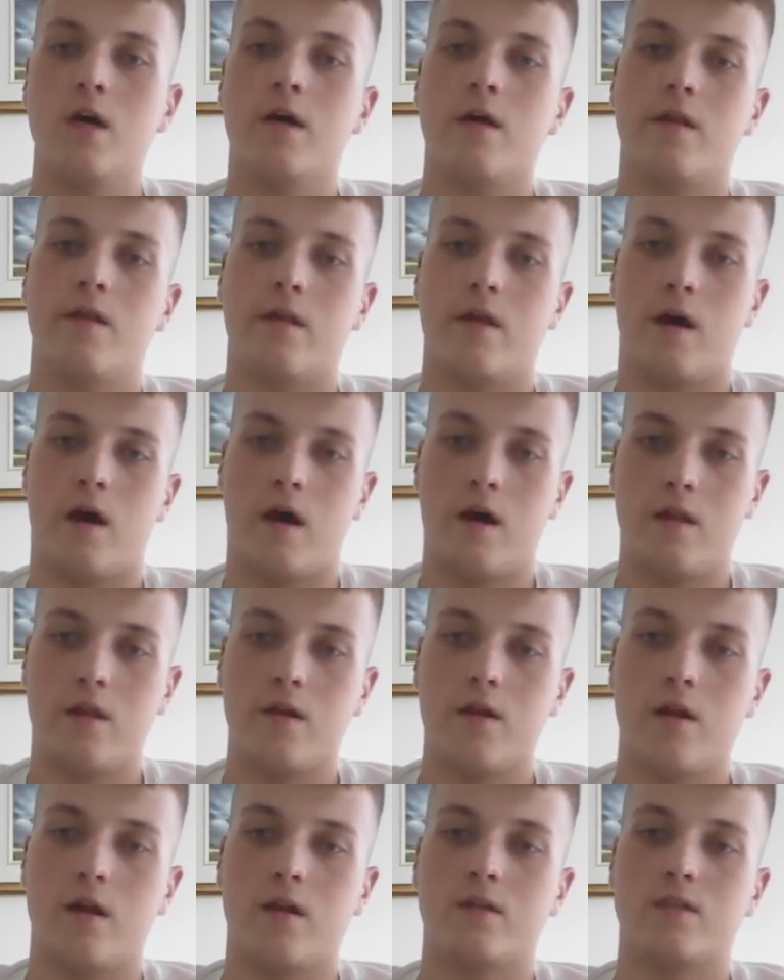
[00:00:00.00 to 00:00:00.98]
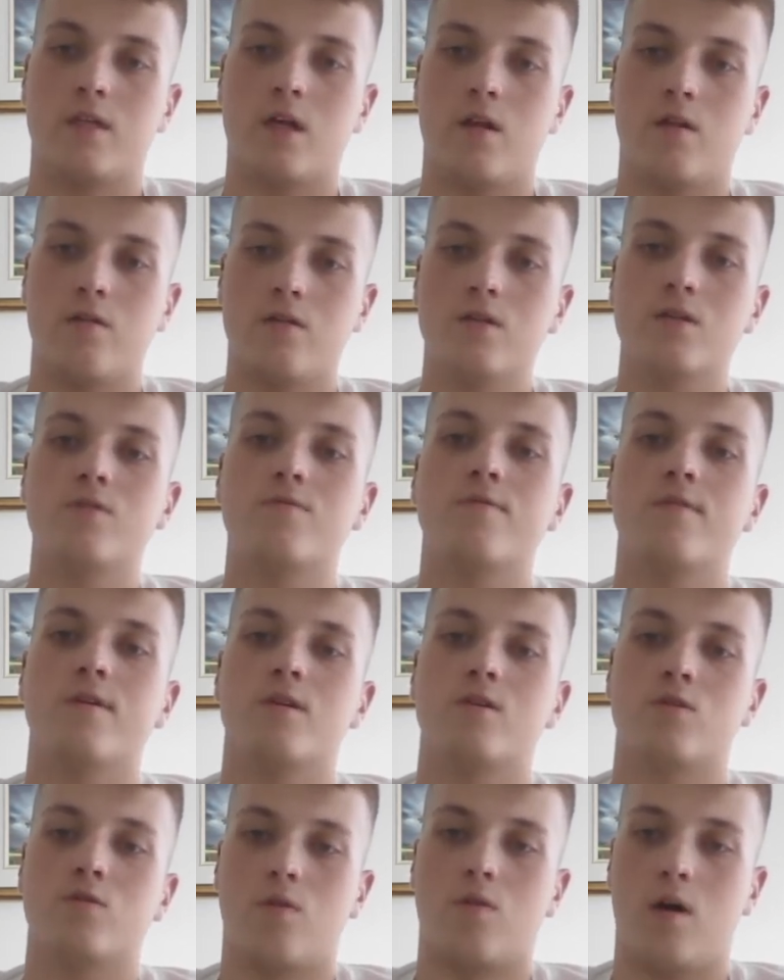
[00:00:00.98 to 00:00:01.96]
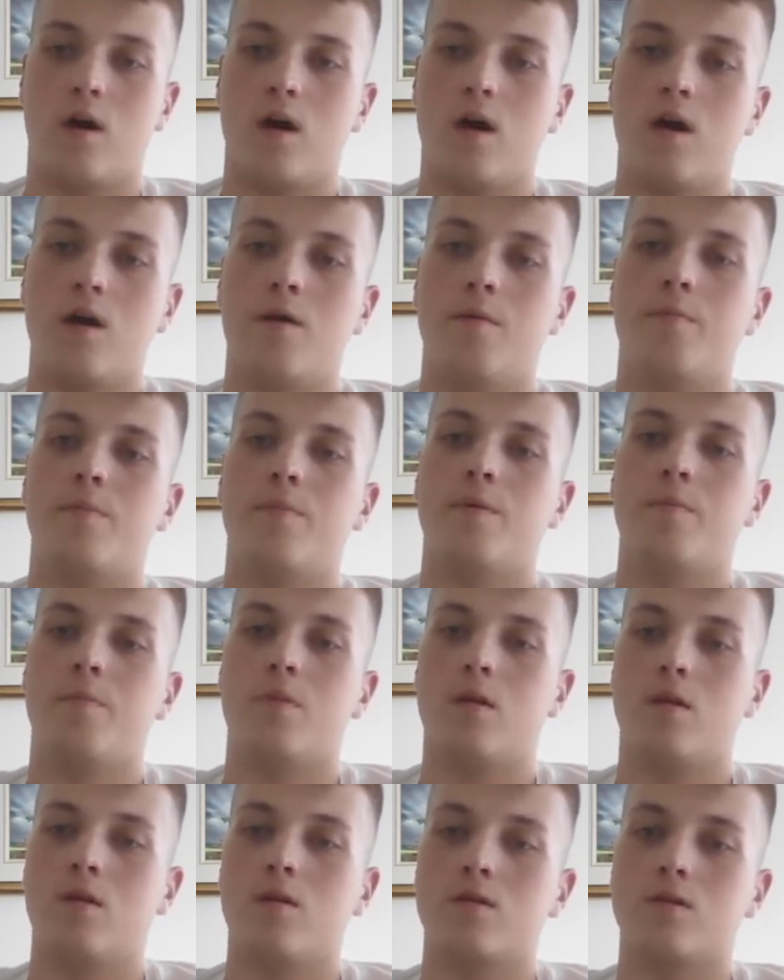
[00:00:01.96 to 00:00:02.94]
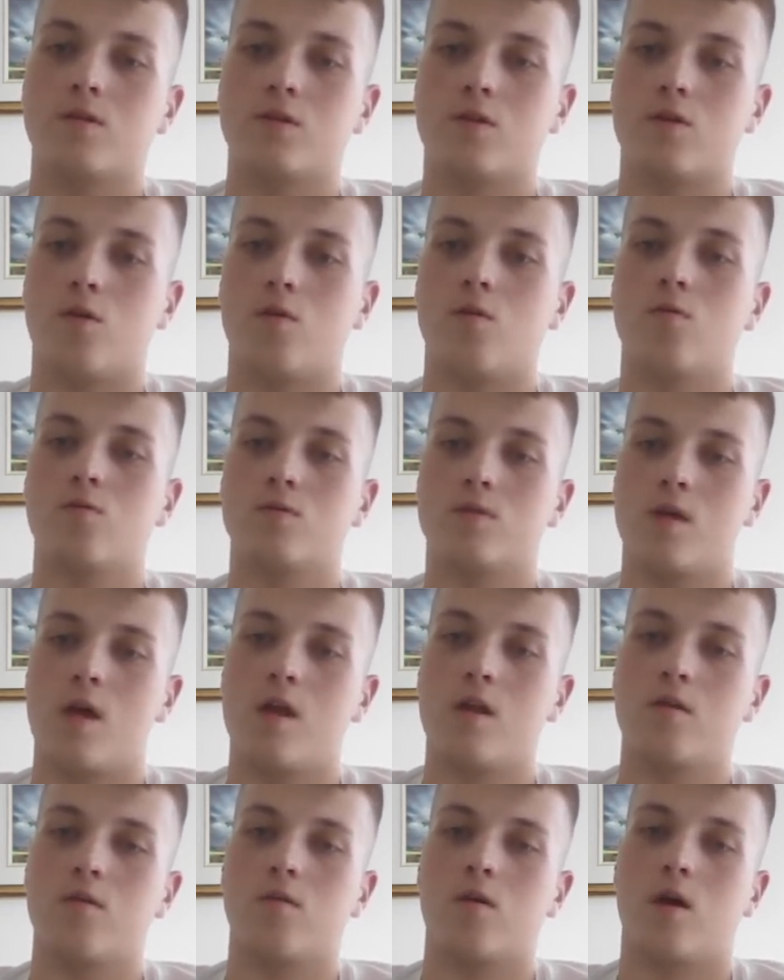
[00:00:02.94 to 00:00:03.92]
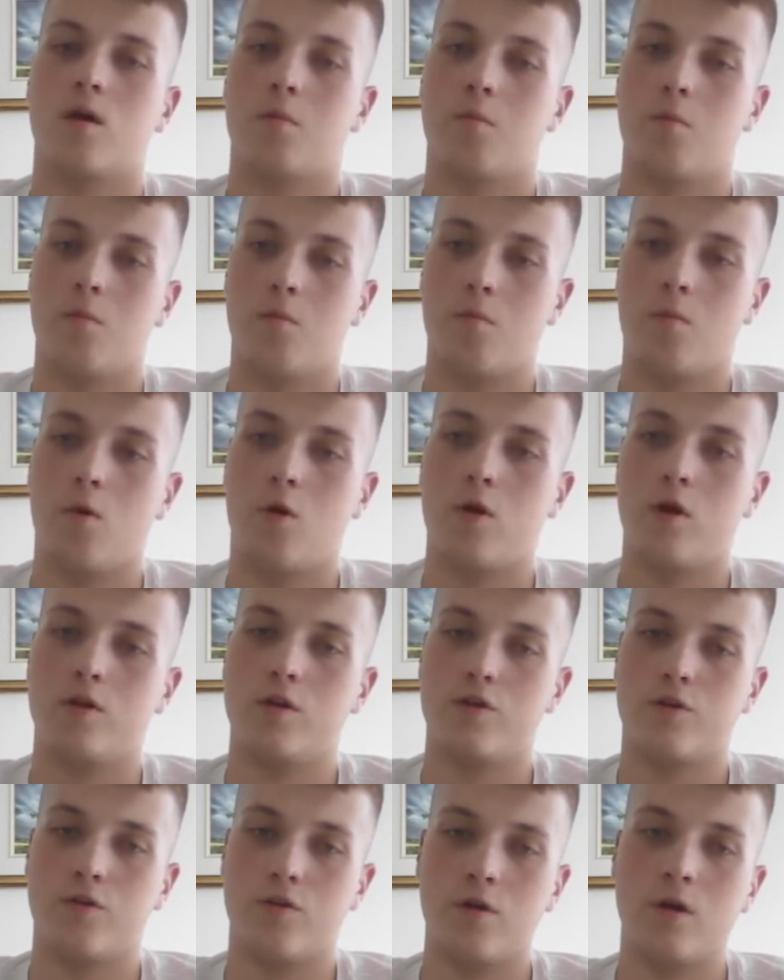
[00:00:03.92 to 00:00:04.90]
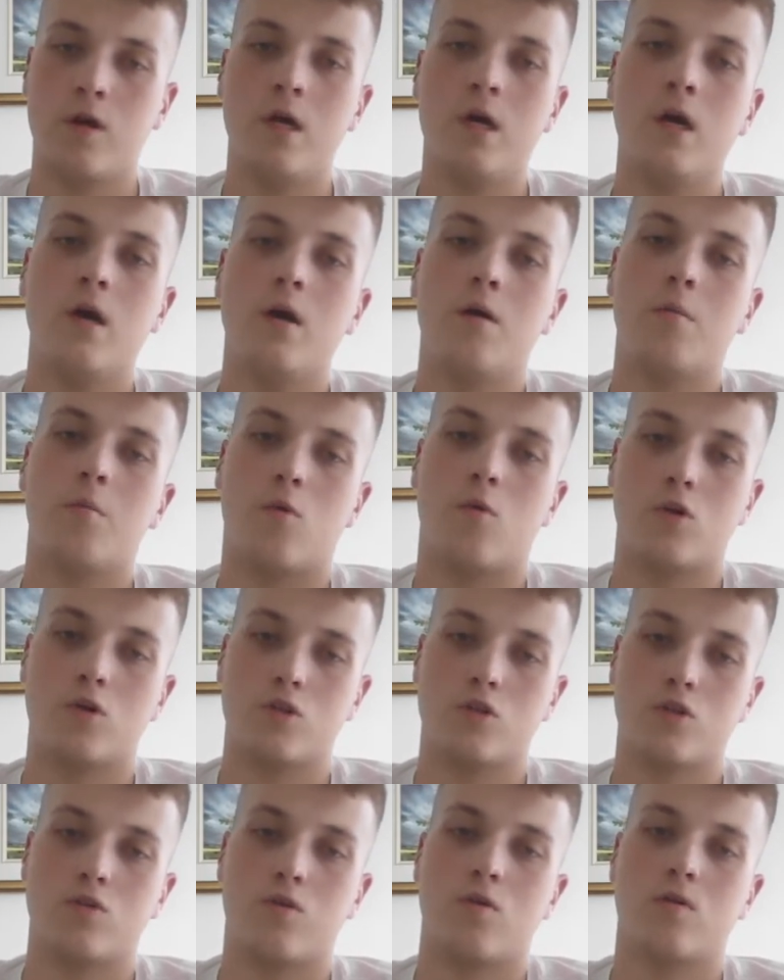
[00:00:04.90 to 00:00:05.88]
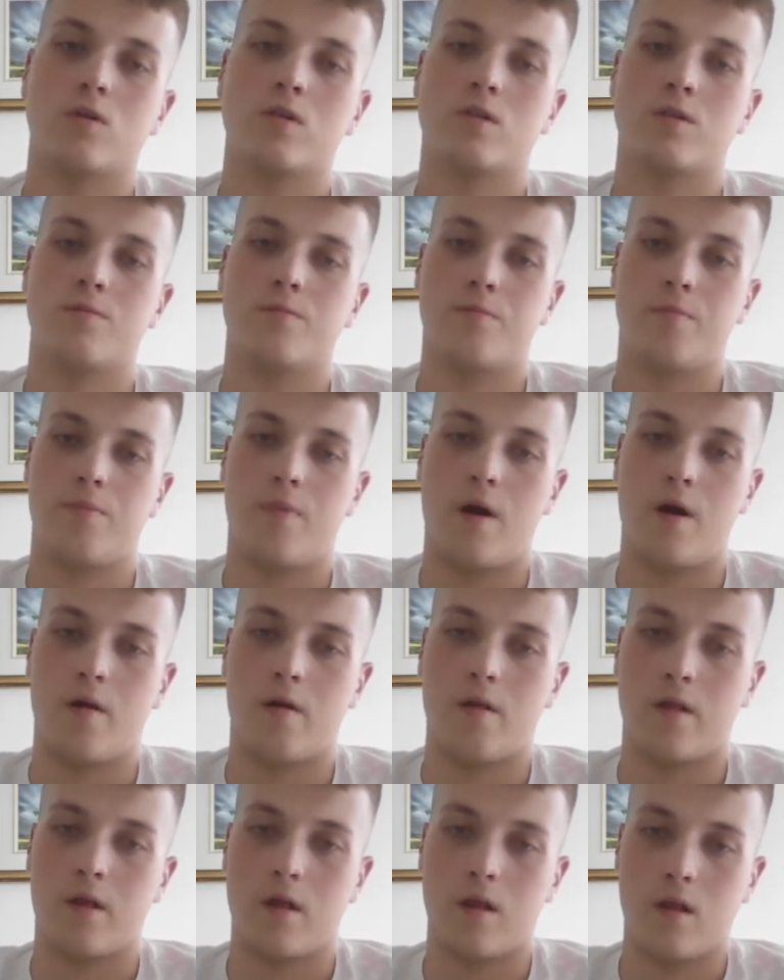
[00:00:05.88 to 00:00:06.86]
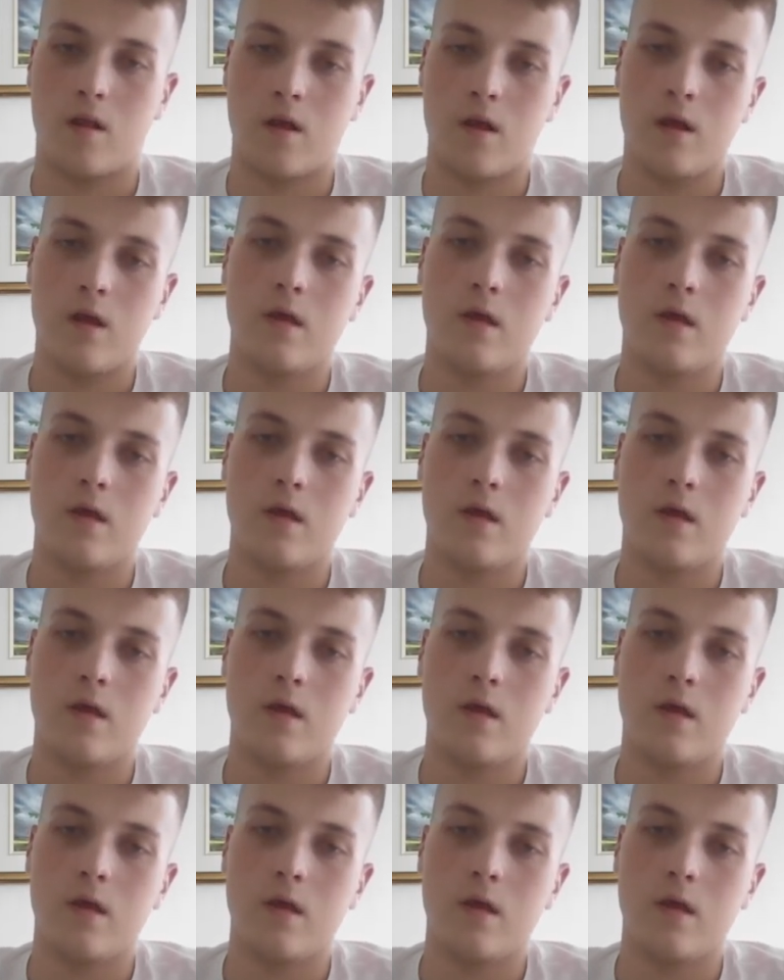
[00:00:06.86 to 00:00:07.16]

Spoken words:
The other alternative is to hire people so that you can monitor more stocks in parallel.